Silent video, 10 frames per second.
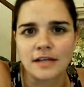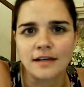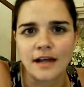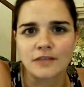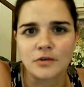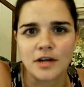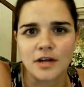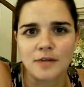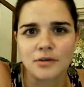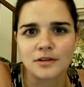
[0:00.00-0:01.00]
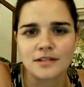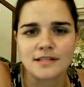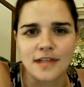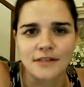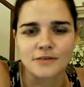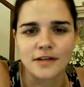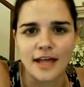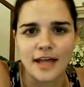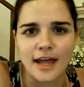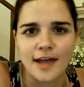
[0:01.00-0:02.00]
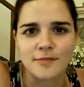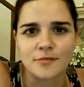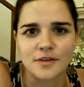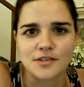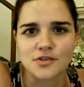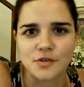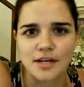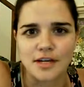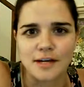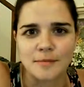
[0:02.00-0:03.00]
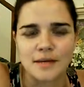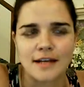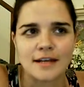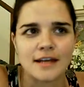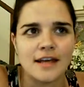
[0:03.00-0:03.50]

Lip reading: California at Berkeley Stanford game with the scream, and